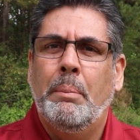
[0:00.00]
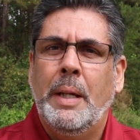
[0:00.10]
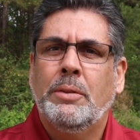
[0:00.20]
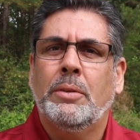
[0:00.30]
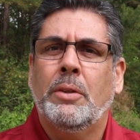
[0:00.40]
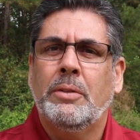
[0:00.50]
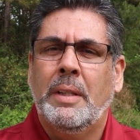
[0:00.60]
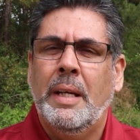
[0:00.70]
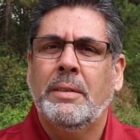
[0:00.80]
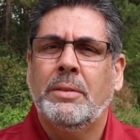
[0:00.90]
Based on
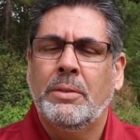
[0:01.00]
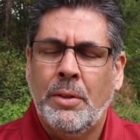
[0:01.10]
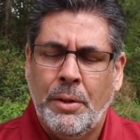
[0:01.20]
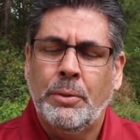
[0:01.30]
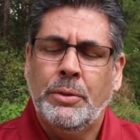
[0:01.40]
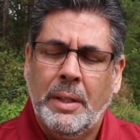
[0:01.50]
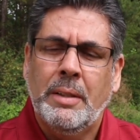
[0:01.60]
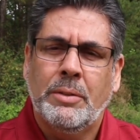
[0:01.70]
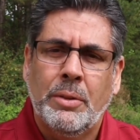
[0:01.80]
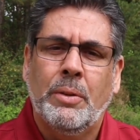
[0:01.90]
those
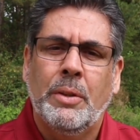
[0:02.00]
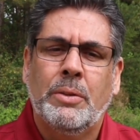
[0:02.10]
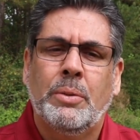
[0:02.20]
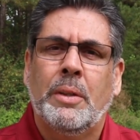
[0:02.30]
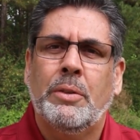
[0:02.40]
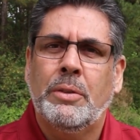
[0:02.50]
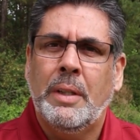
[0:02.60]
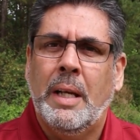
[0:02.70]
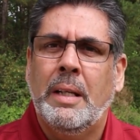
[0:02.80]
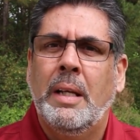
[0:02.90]
tests, you're going to
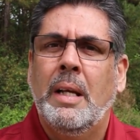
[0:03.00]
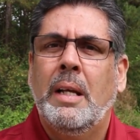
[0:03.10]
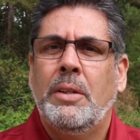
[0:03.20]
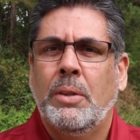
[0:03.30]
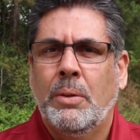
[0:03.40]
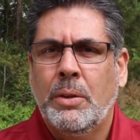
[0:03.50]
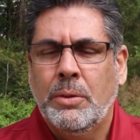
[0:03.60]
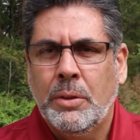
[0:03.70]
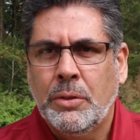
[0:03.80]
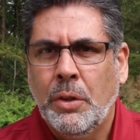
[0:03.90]
understand, you're going
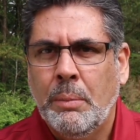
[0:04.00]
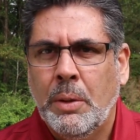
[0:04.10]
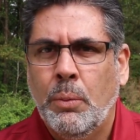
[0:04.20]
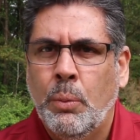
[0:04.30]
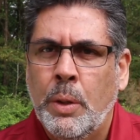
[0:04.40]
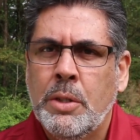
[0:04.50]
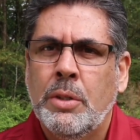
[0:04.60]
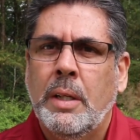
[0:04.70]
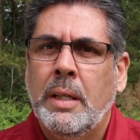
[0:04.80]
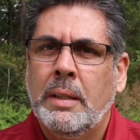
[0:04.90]
to determine
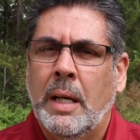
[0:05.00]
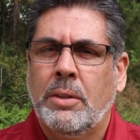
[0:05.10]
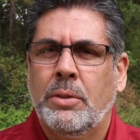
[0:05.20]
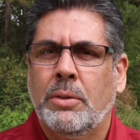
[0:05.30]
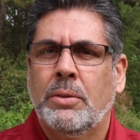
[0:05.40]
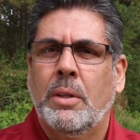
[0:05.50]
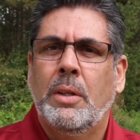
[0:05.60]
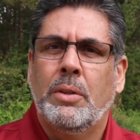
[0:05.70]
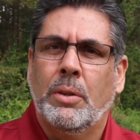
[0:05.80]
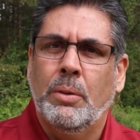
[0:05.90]
which inductions
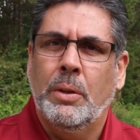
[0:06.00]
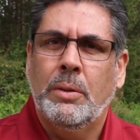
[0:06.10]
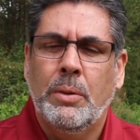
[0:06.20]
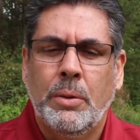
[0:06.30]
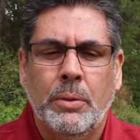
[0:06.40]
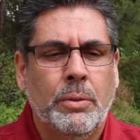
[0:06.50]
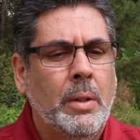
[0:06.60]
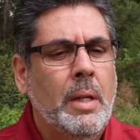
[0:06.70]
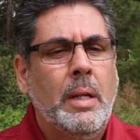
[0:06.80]
you're going to use.